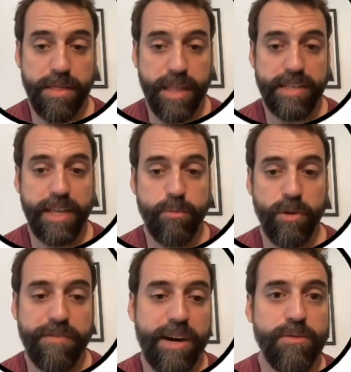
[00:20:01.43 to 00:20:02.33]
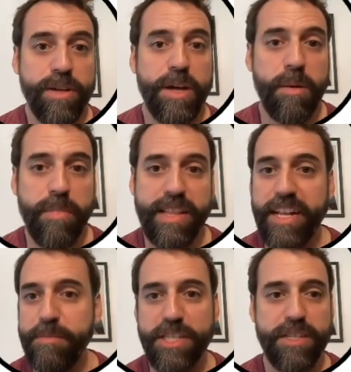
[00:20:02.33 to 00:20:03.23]
things that we found, but
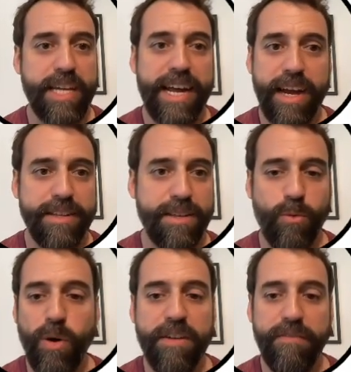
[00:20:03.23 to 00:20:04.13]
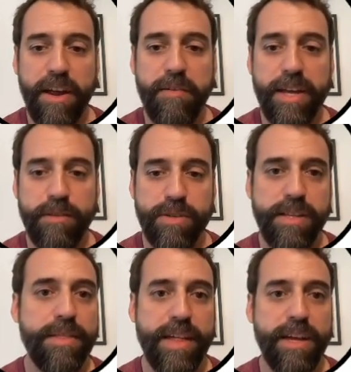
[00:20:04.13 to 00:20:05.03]
let me just highlight one very
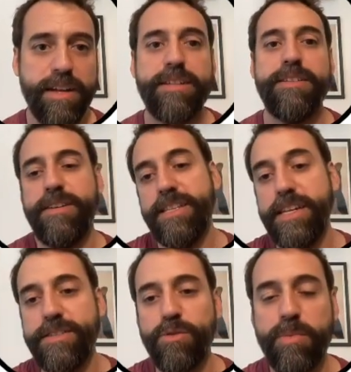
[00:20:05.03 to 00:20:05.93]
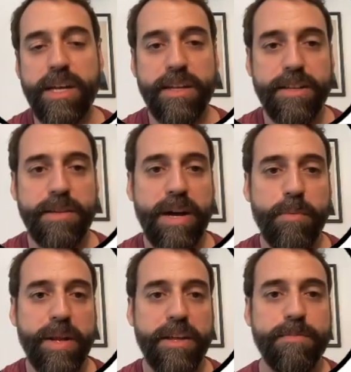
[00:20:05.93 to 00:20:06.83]
interesting thing, at least in my
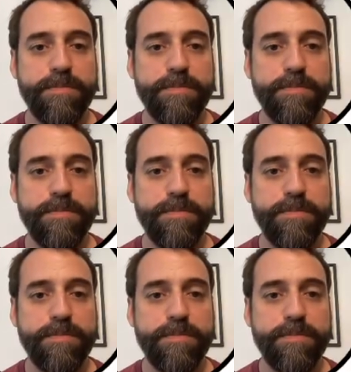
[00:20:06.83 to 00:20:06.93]
opinion.